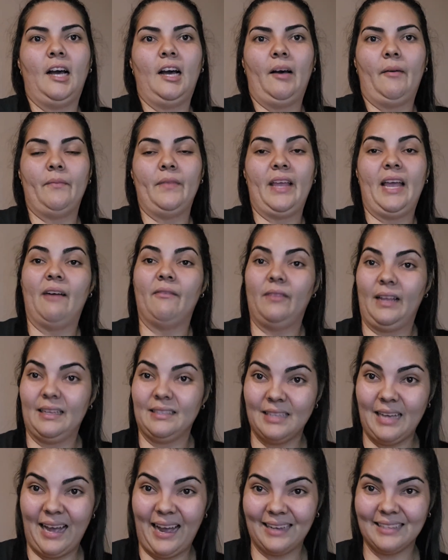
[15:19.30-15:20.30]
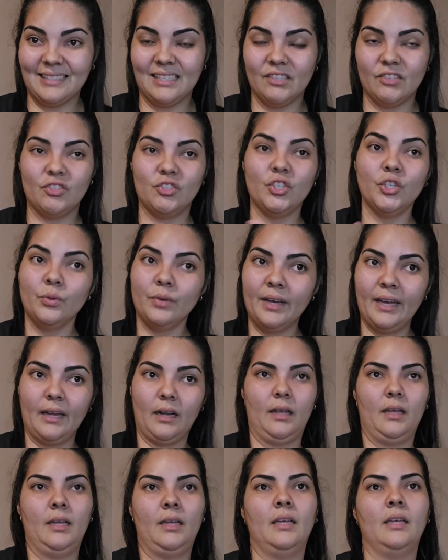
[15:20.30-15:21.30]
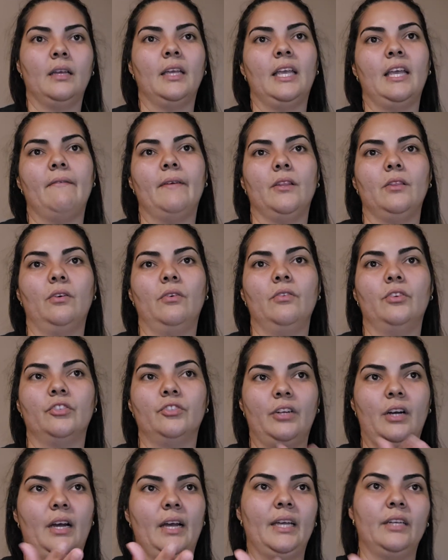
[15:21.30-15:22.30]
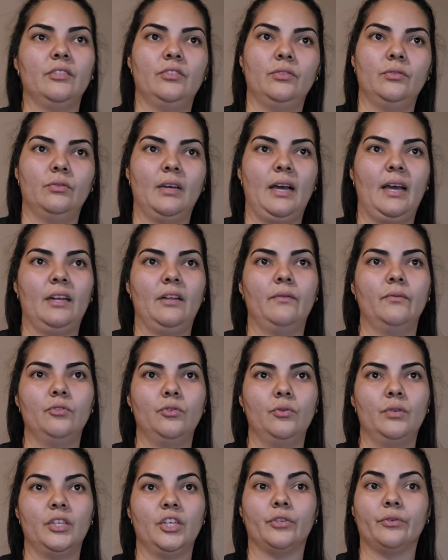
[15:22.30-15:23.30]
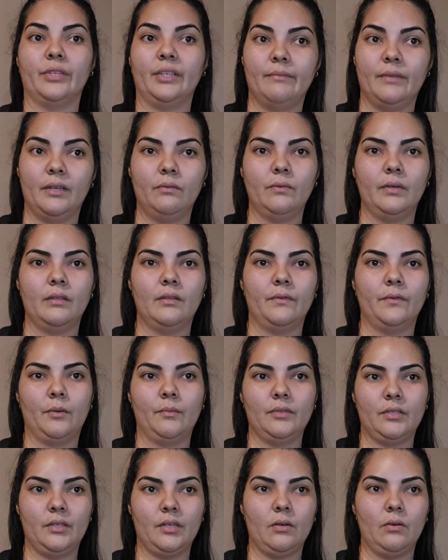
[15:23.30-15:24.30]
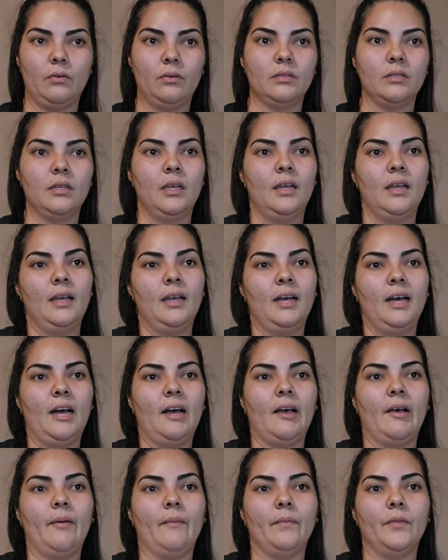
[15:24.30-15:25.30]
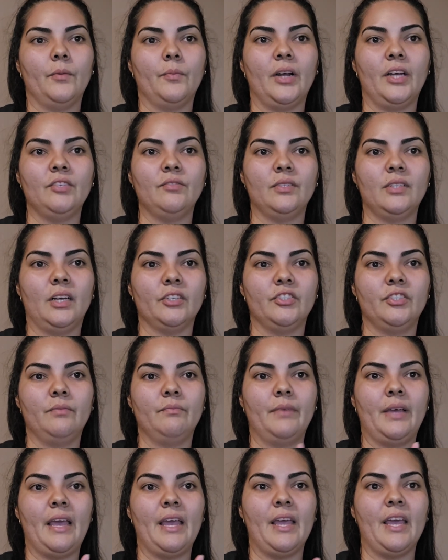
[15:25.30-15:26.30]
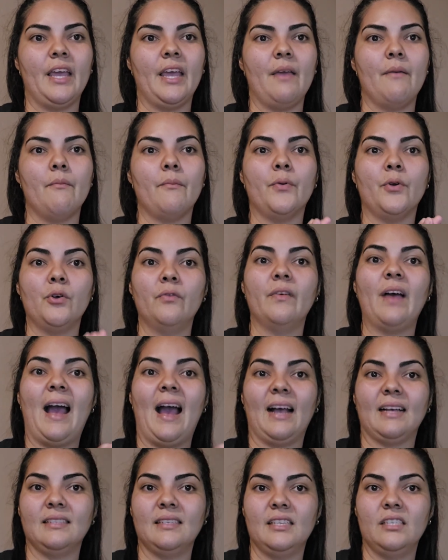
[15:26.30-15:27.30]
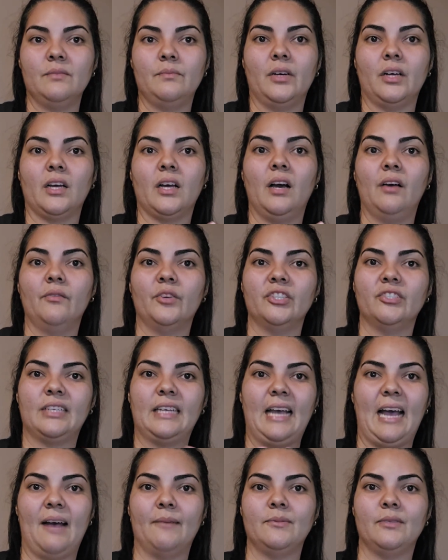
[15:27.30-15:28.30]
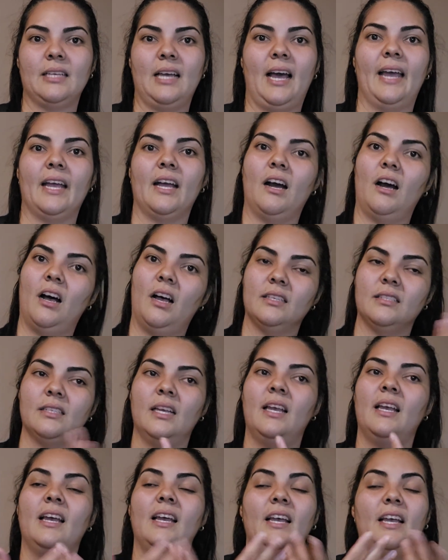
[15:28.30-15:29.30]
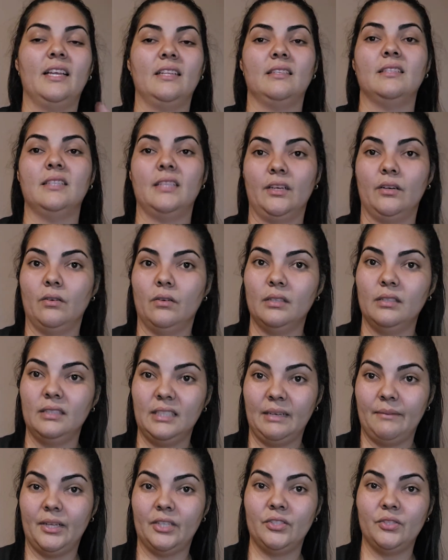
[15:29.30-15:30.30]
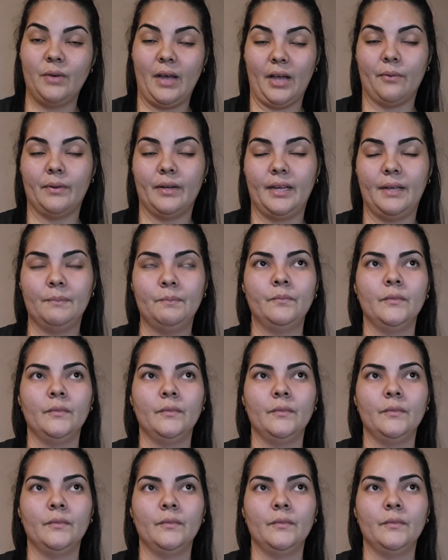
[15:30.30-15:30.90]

they have less access to it, even though they're trying to kind of do an agreement with the pharmaceuticals. The price reduction may improve access, but coverage gaps, high cost is still limit to equity.